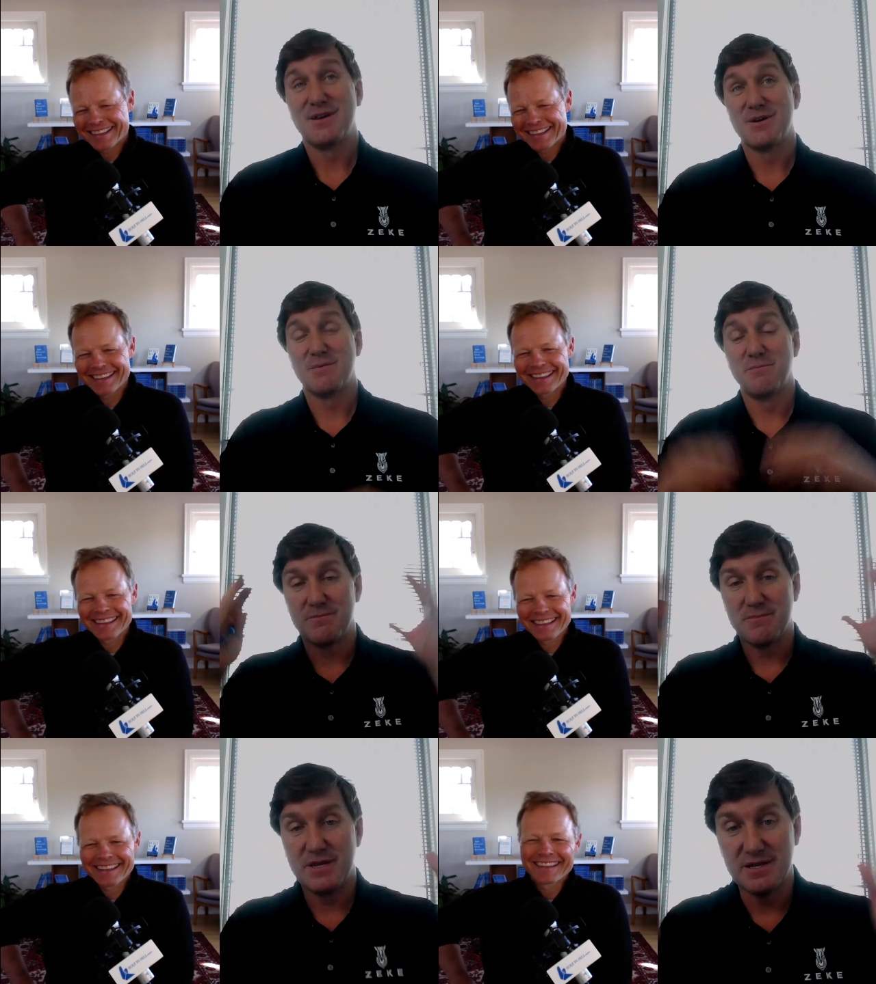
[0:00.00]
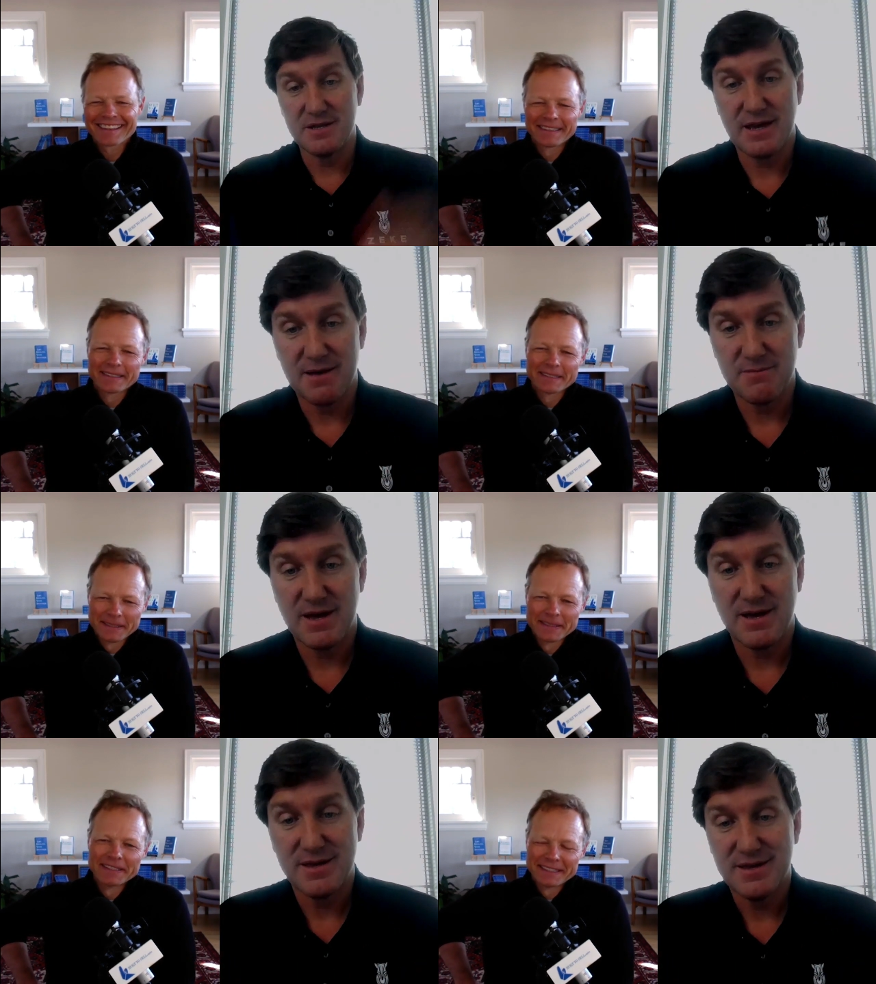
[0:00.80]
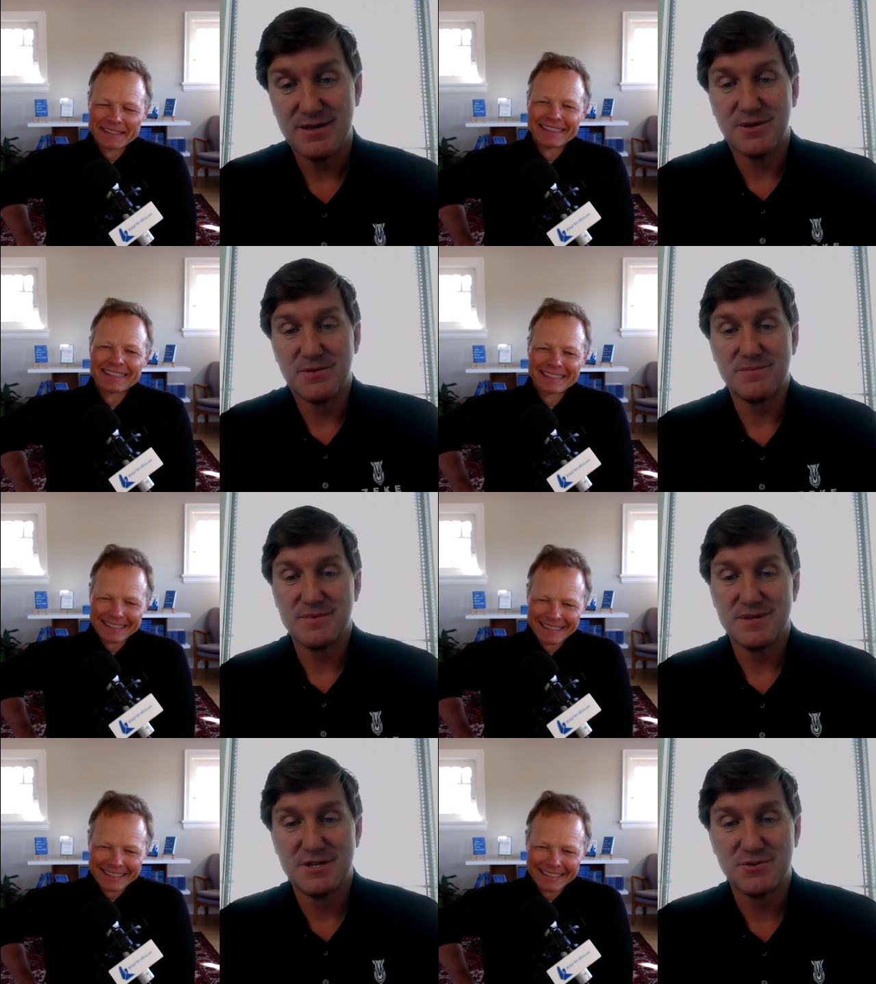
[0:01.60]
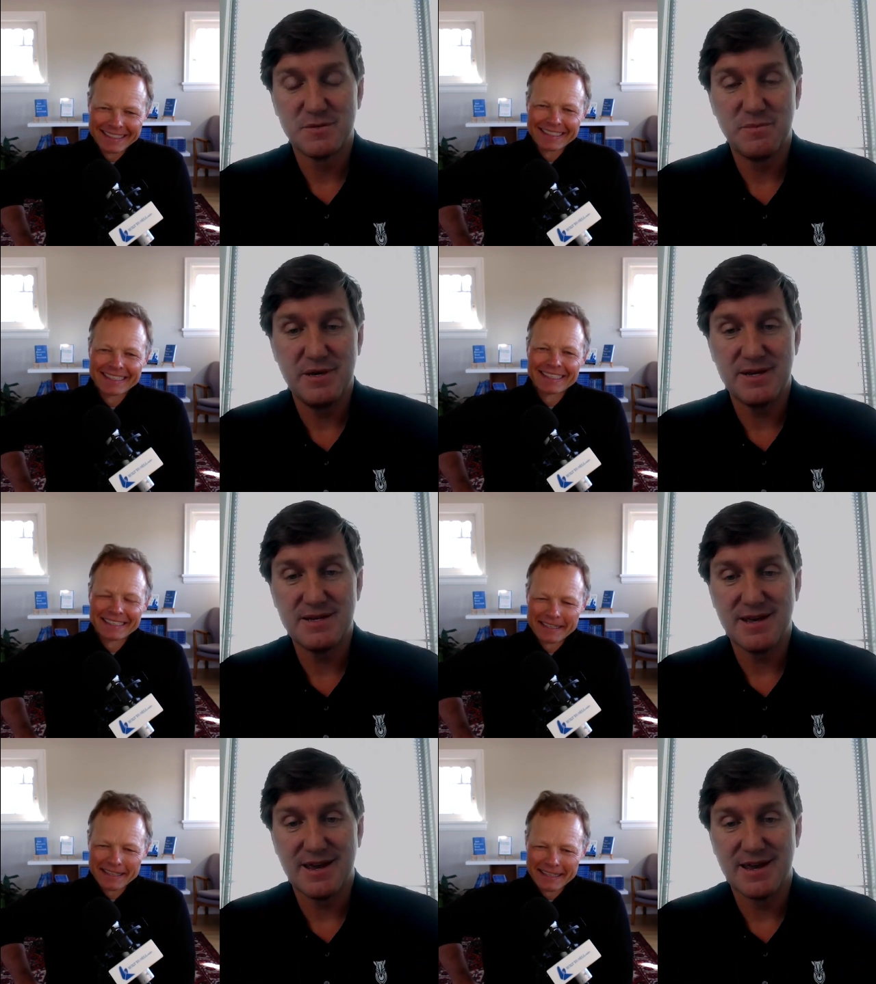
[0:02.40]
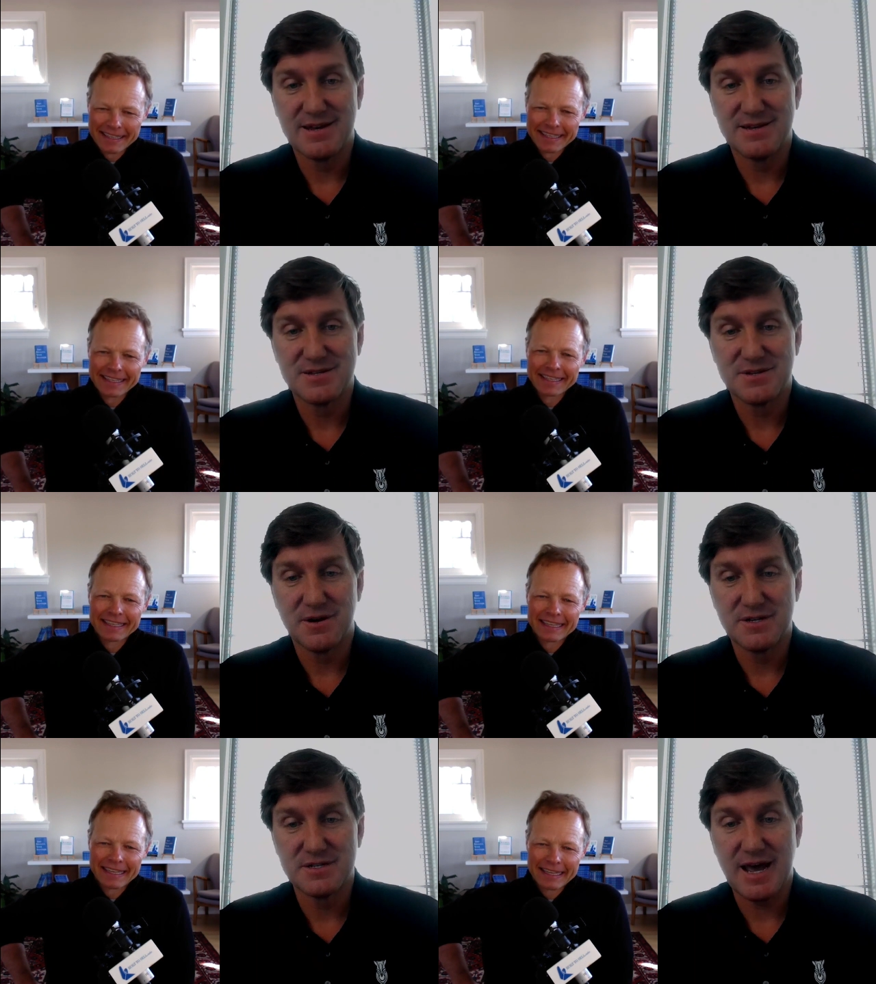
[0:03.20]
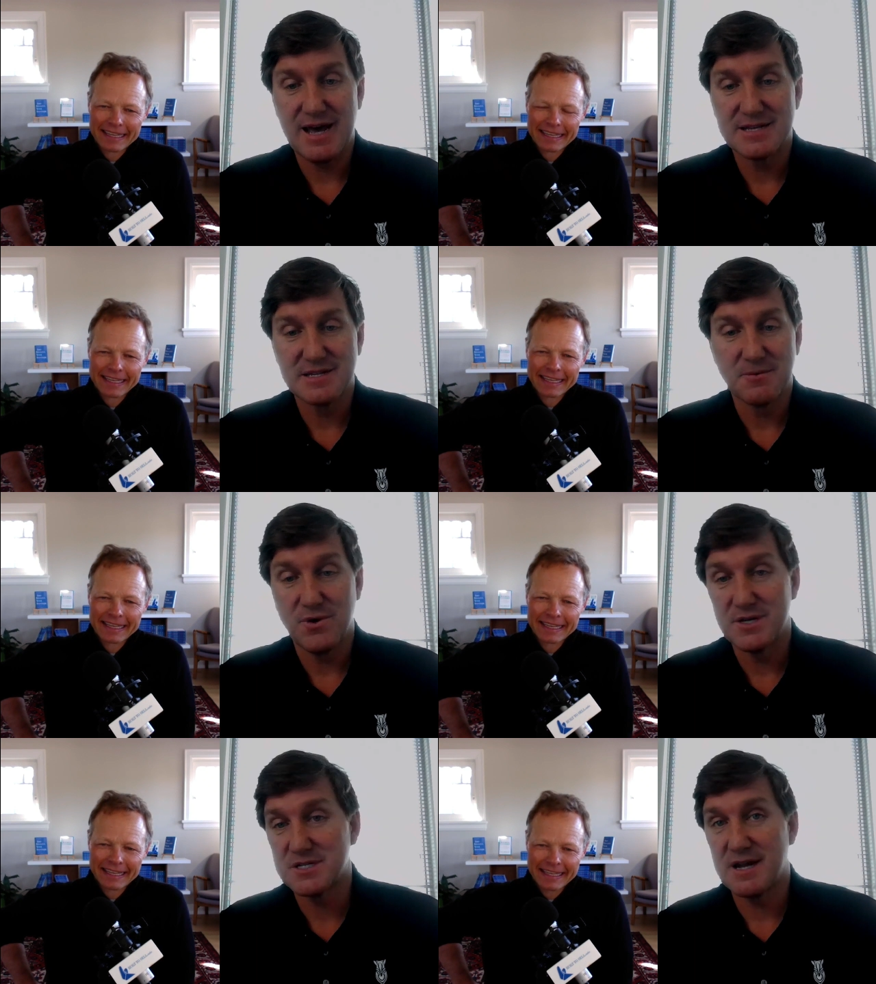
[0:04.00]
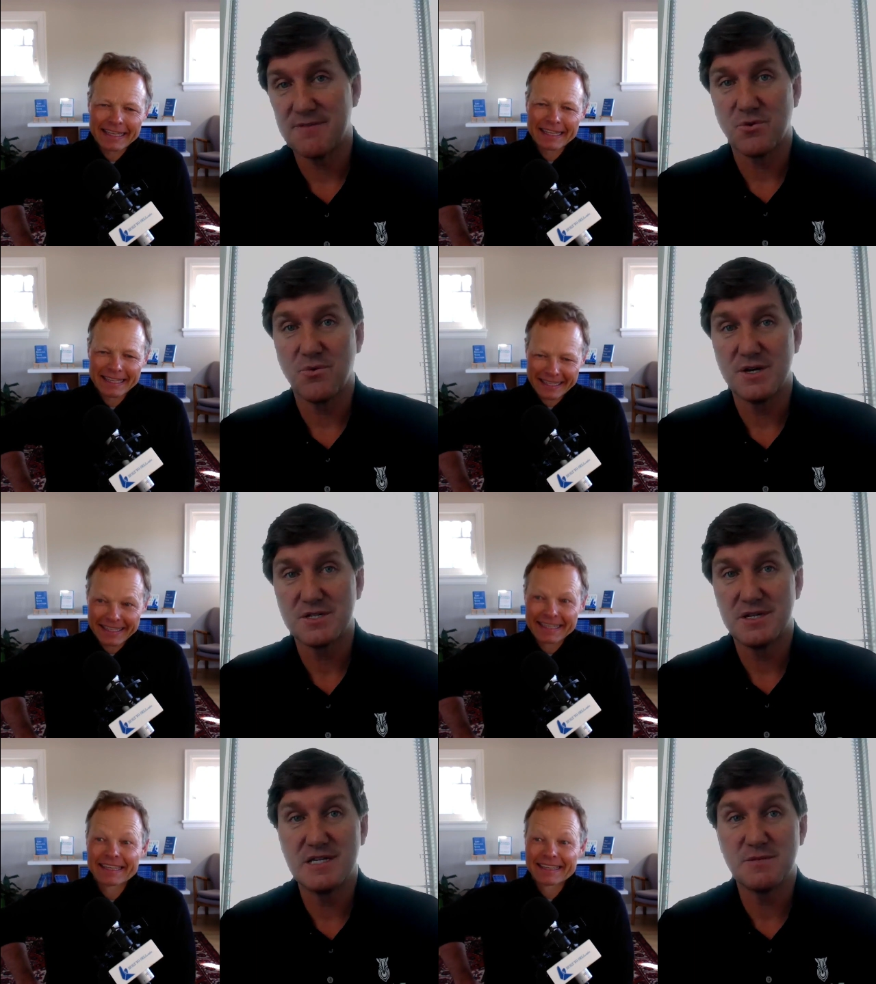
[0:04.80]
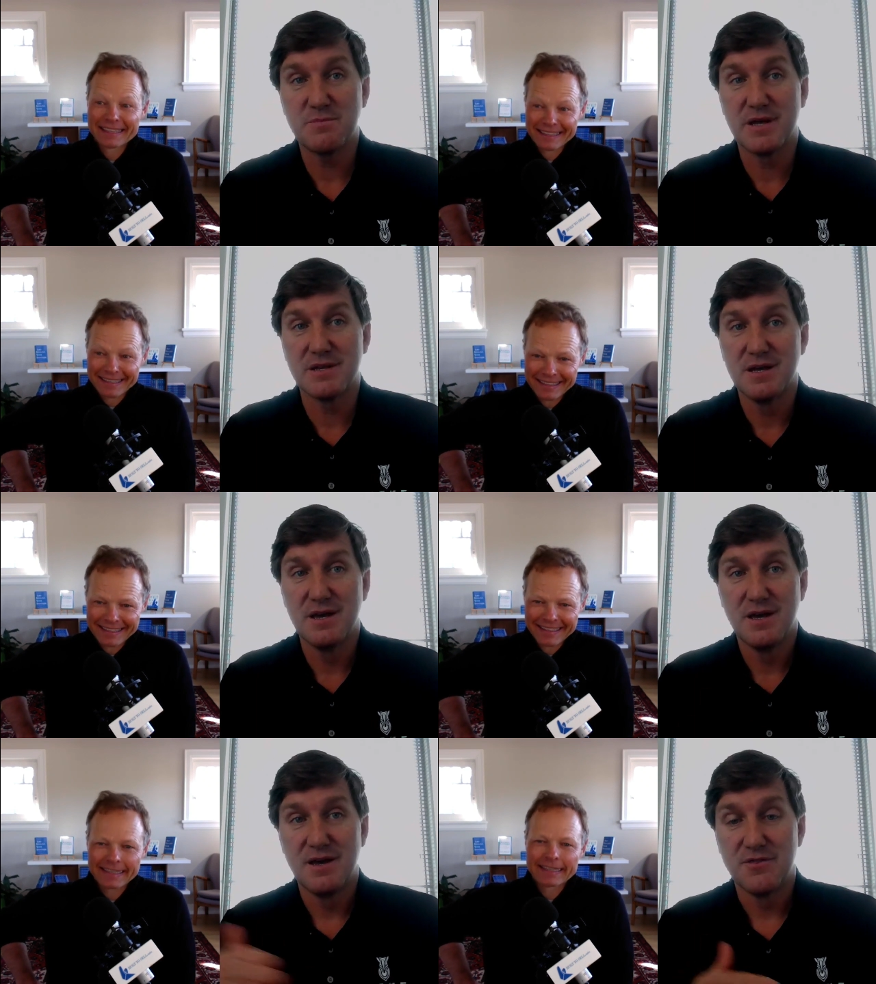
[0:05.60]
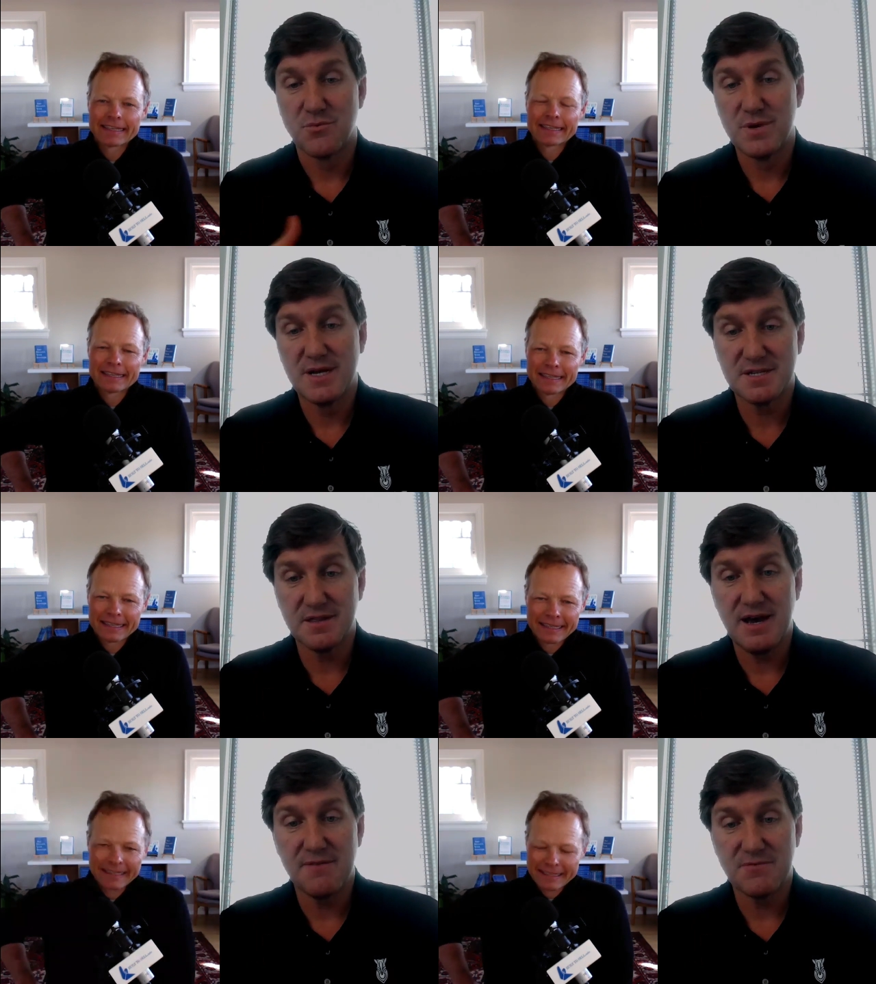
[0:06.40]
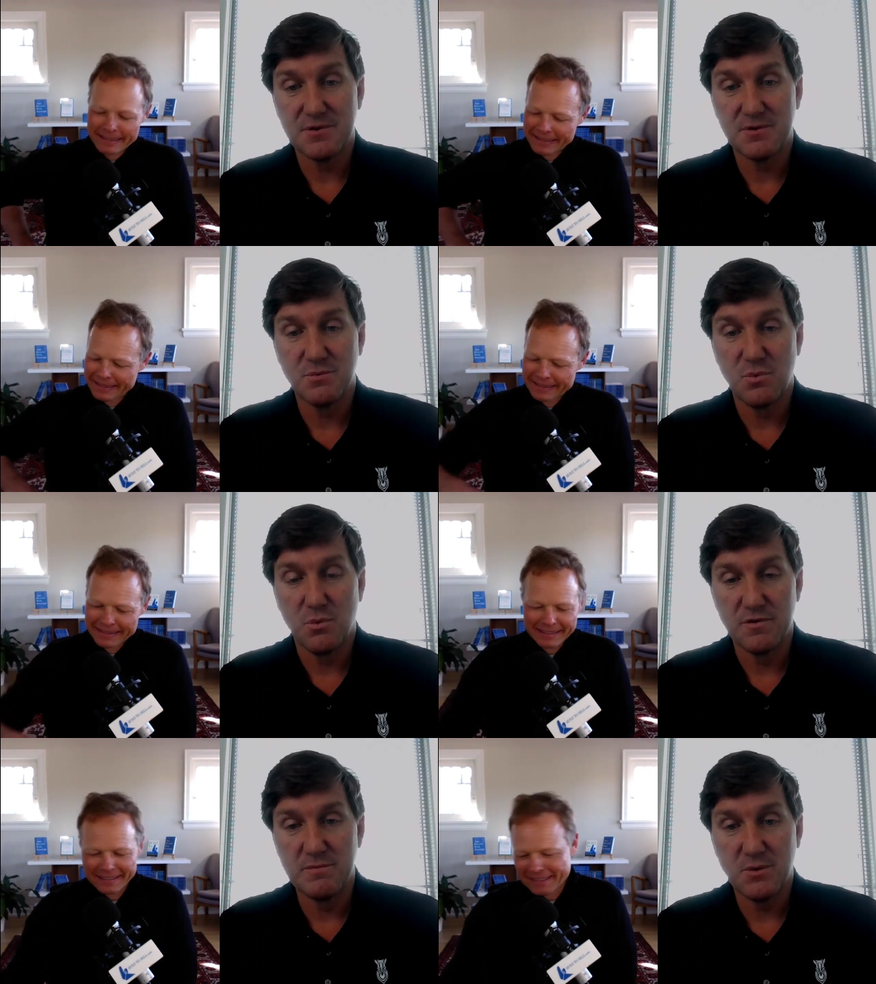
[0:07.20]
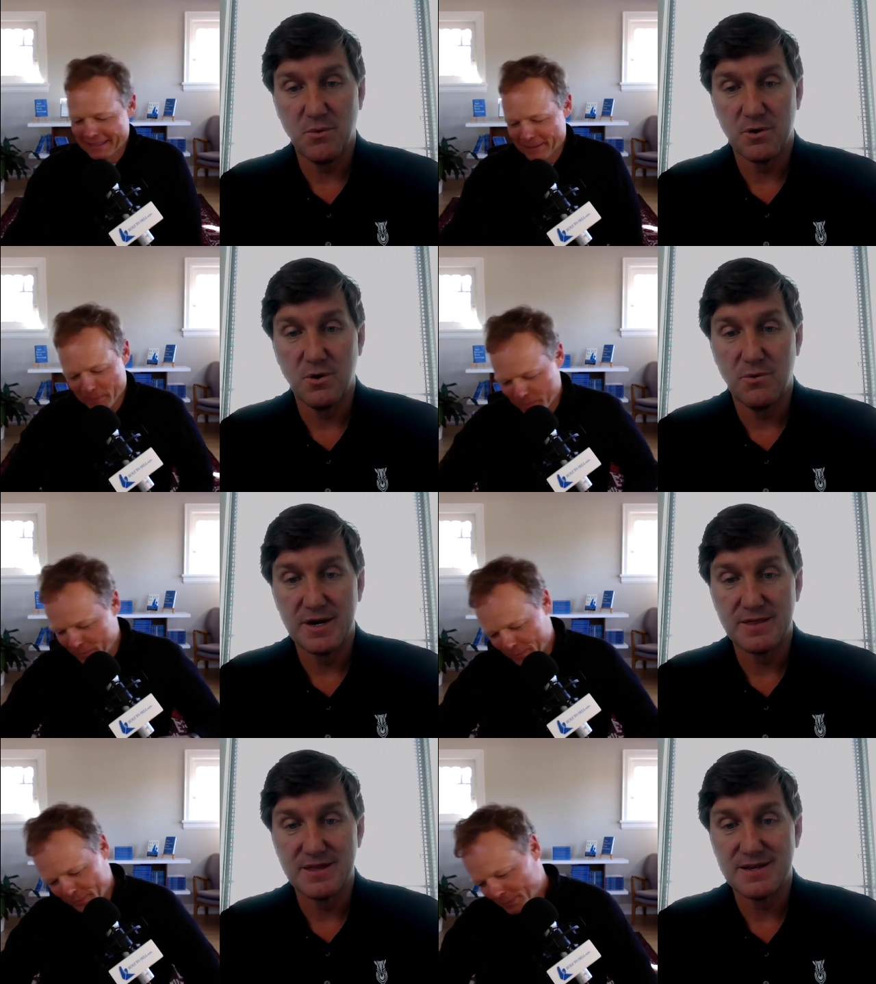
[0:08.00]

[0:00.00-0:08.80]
Speaker 1: you know, immediately got my, you know, interest piqued and started just asking him question after question. He spent the rest of the afternoon with me one-on-one at